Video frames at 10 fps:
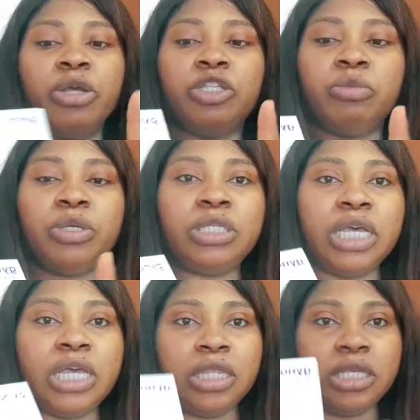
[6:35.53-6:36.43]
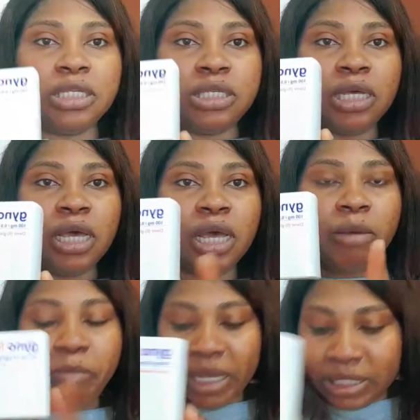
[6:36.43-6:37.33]
to be taking this
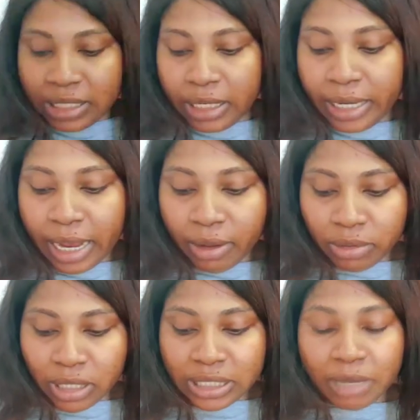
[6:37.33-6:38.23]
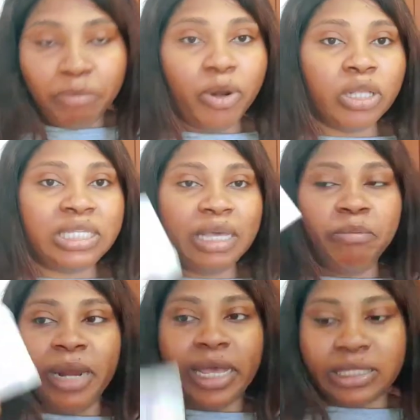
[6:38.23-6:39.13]
medicine now. It's a blood
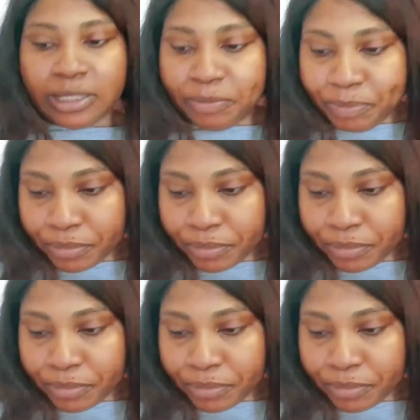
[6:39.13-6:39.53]
tablet.